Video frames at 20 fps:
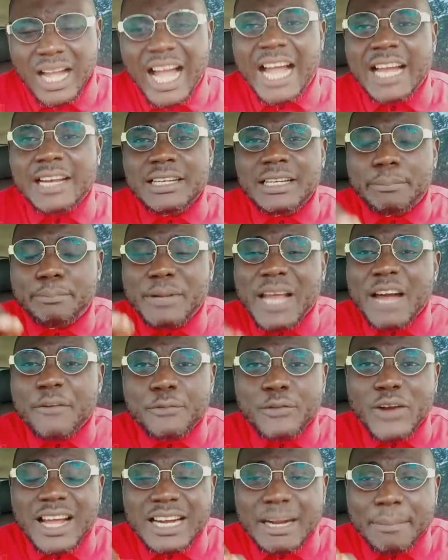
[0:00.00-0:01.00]
And
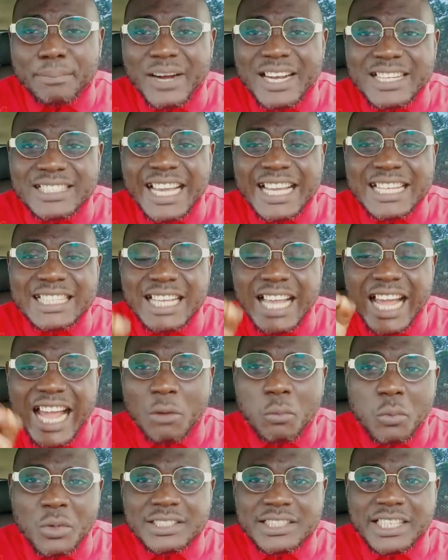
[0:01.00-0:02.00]
Biafra represents
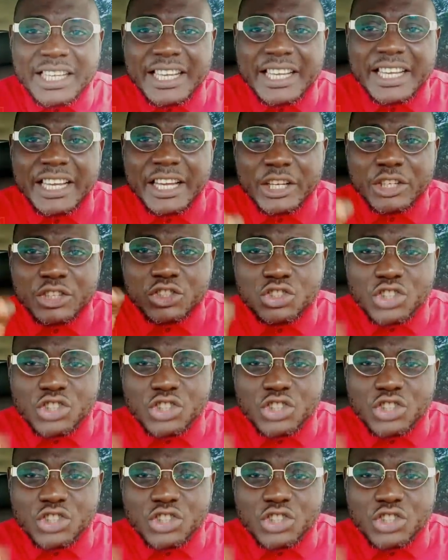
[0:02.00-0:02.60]
equity,